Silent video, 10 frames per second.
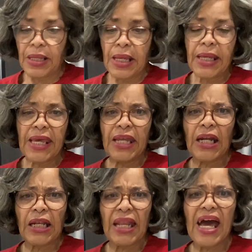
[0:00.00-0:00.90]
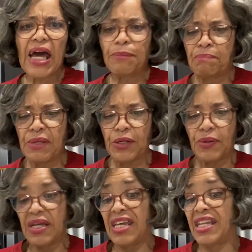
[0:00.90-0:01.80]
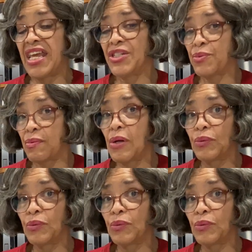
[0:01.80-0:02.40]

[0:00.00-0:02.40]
get a lot bigger. It has grown